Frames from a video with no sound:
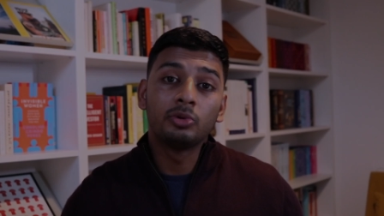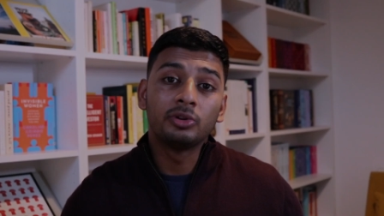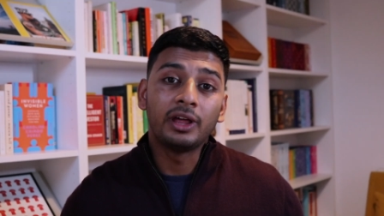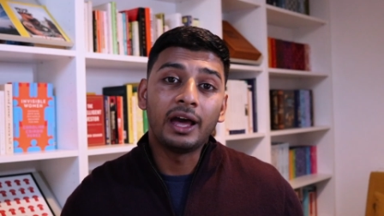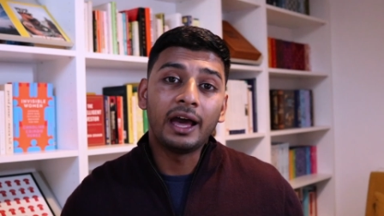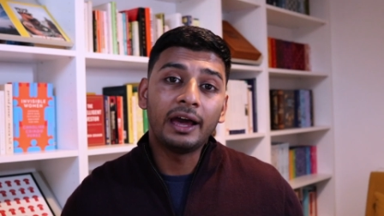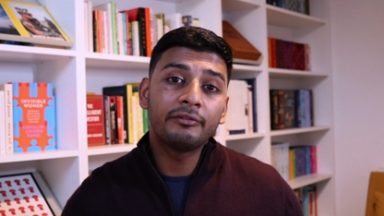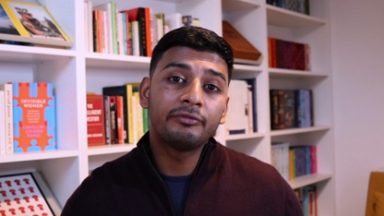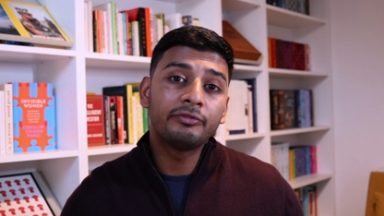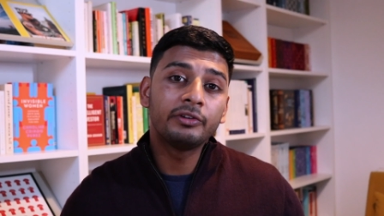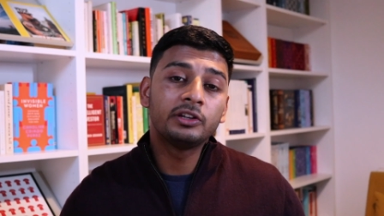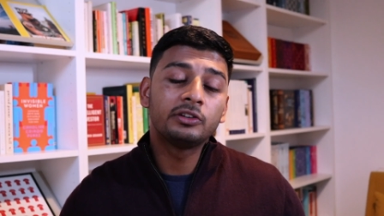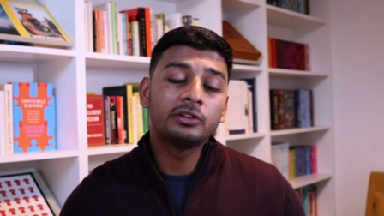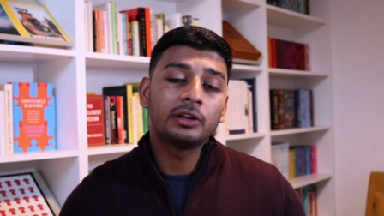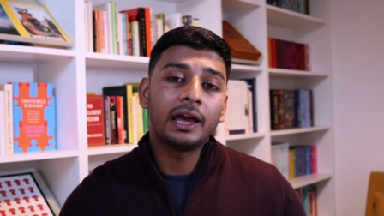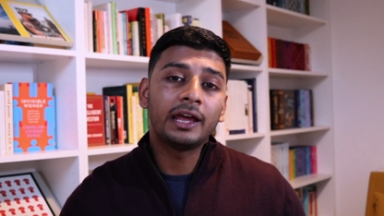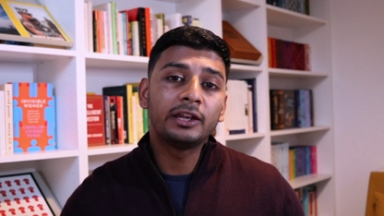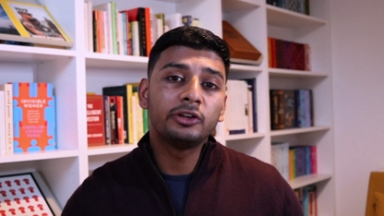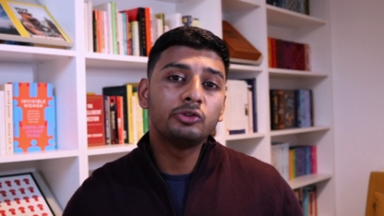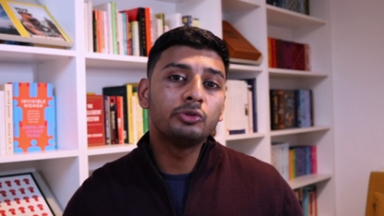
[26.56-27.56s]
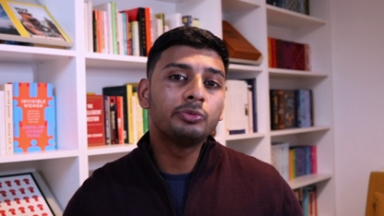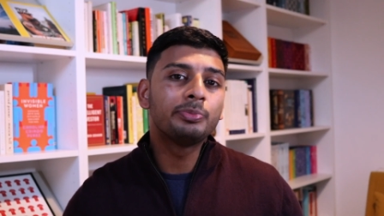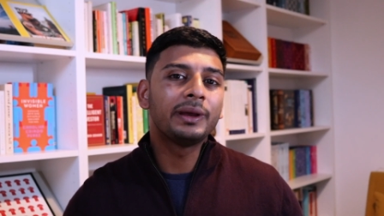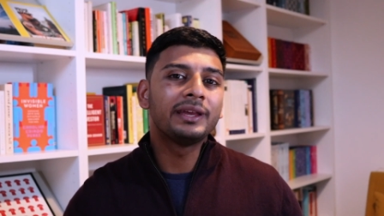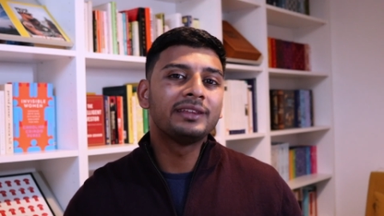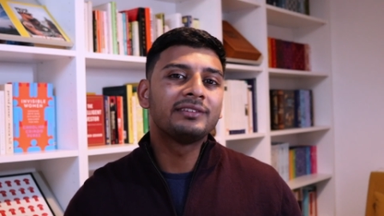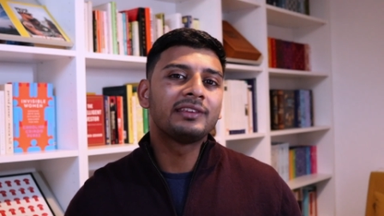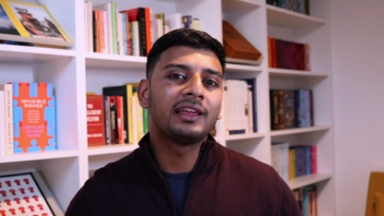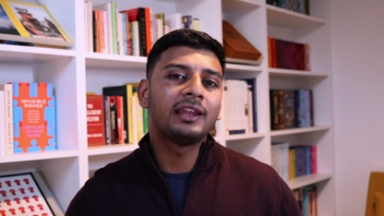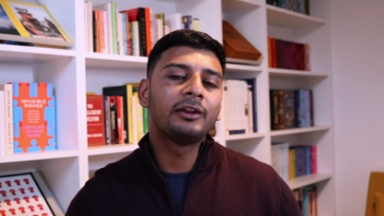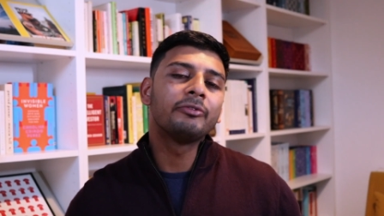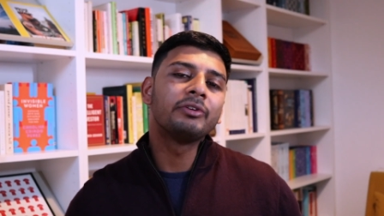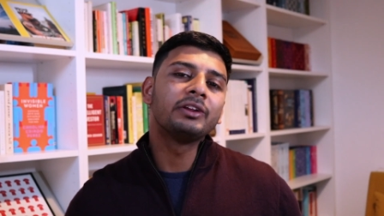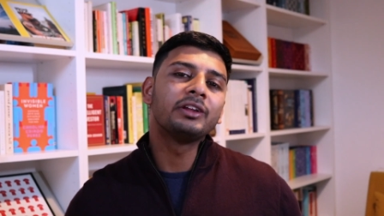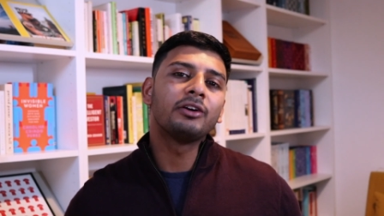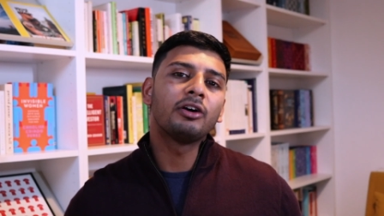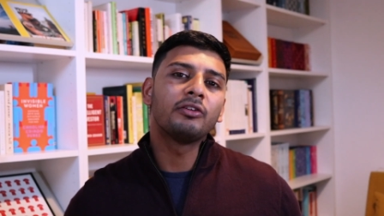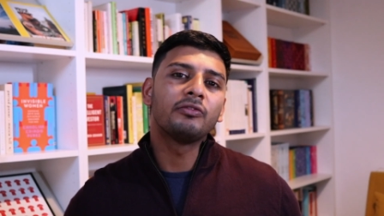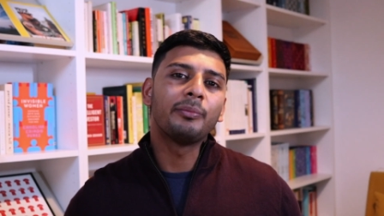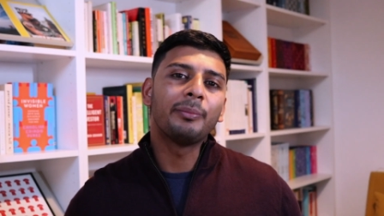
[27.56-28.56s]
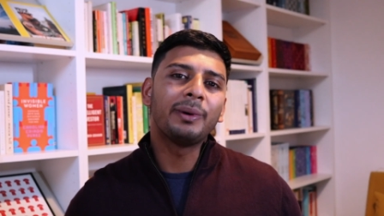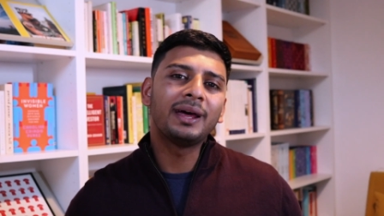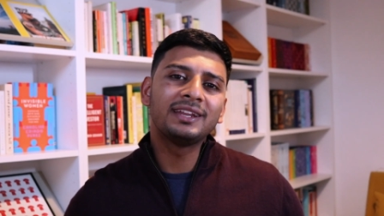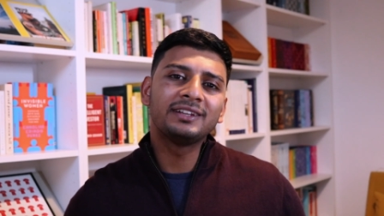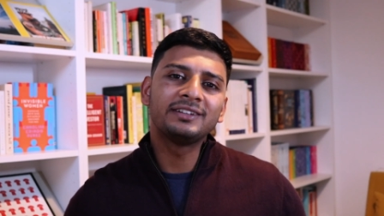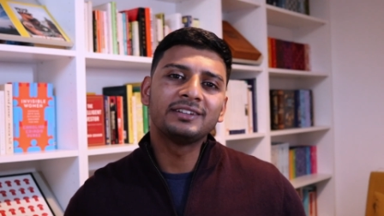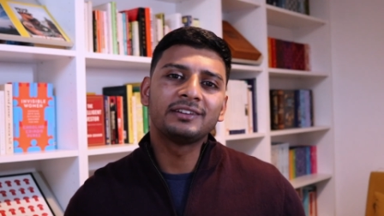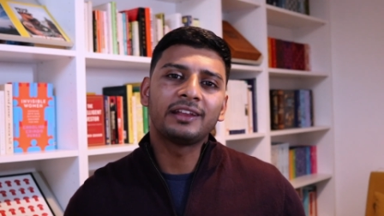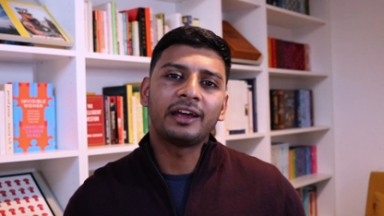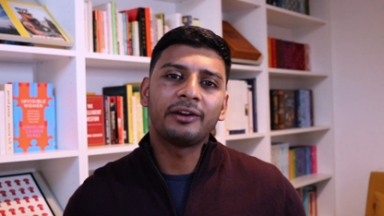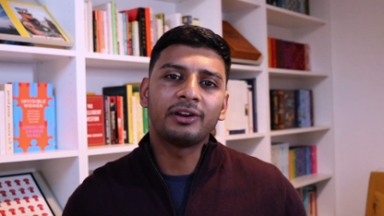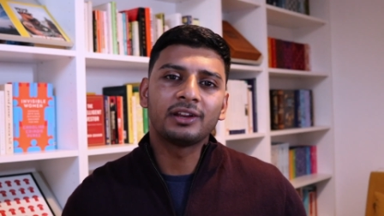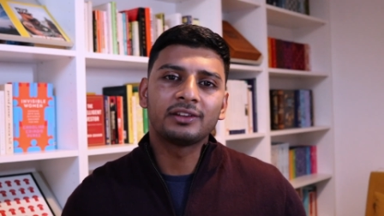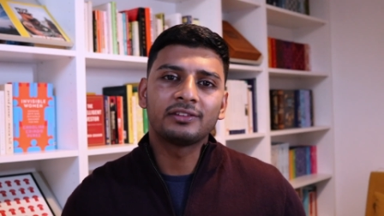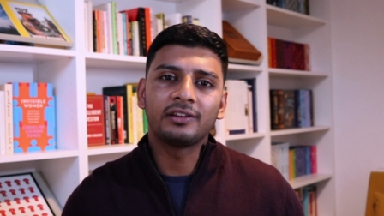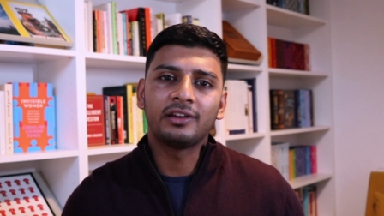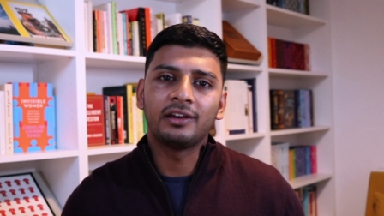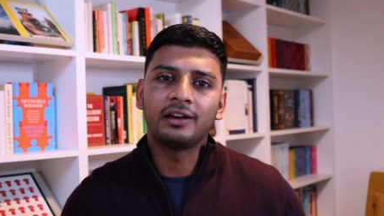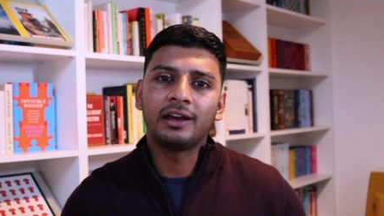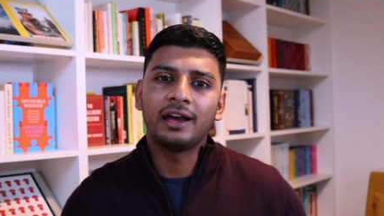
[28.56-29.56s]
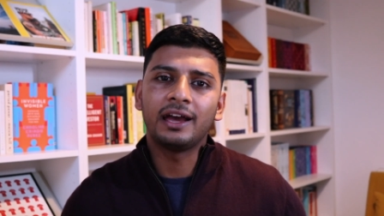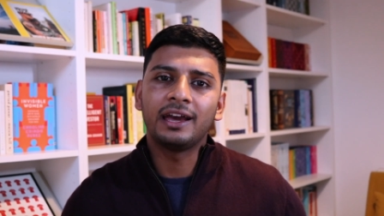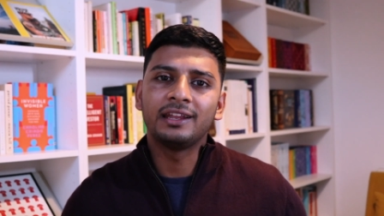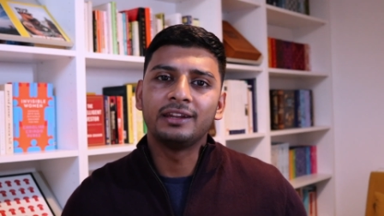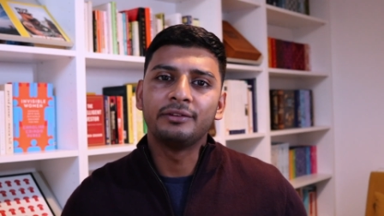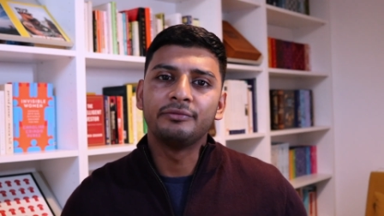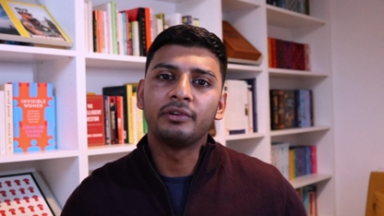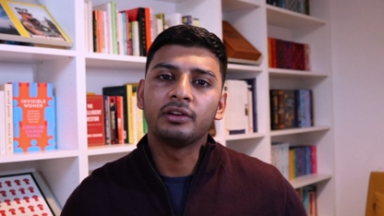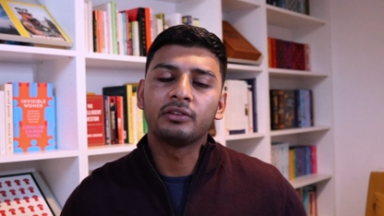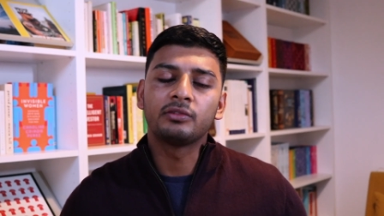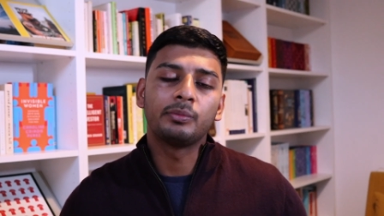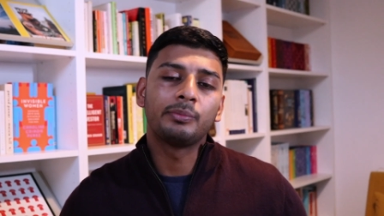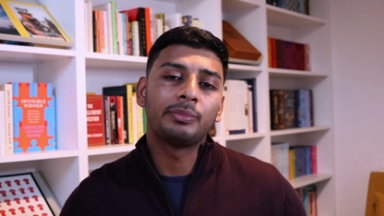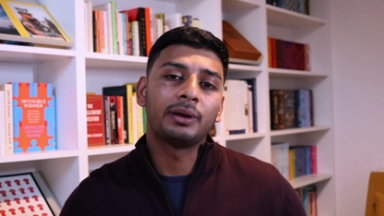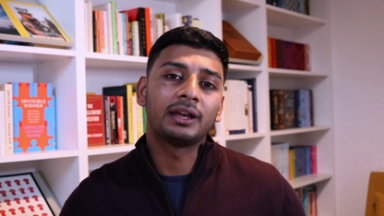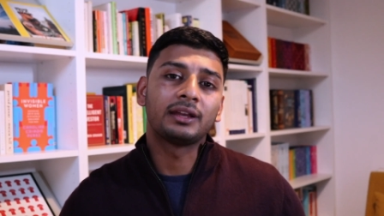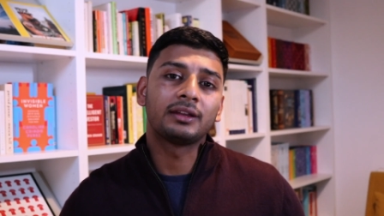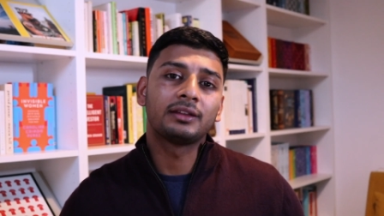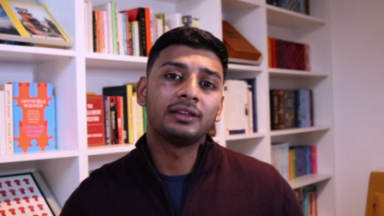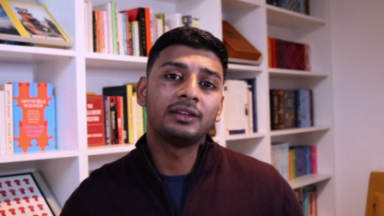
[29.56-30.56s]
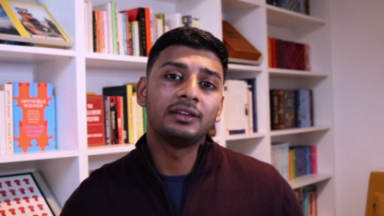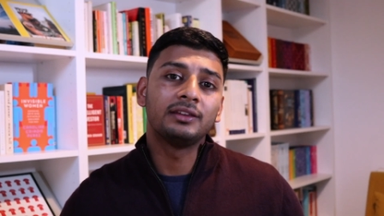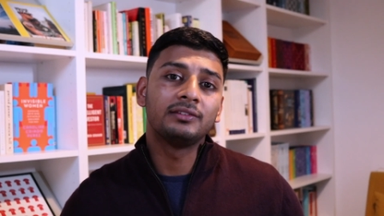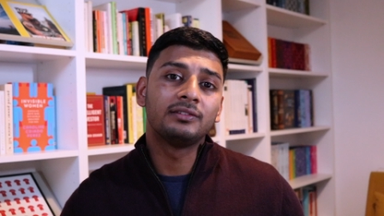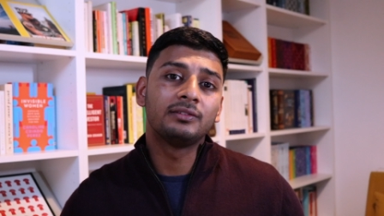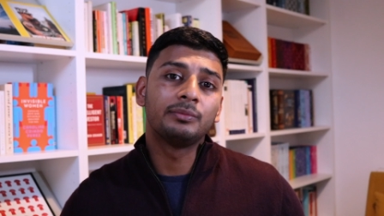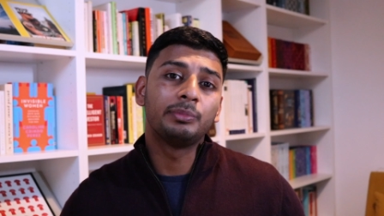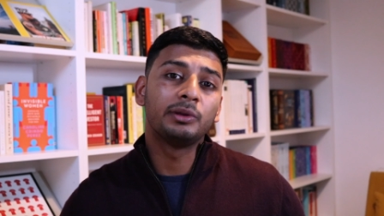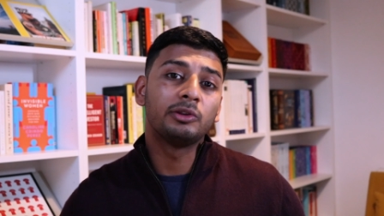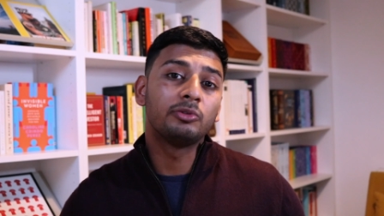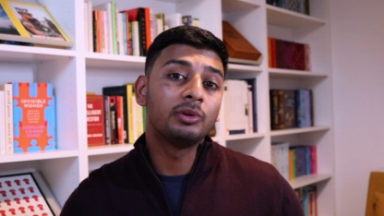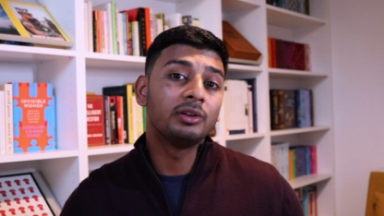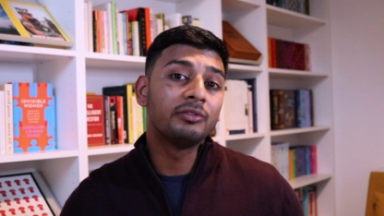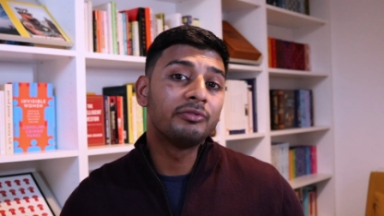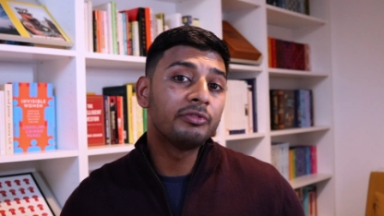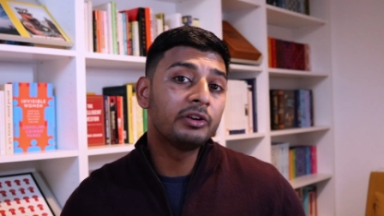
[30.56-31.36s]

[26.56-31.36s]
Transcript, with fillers: the average annual base salary of a managing director at an investment bank is between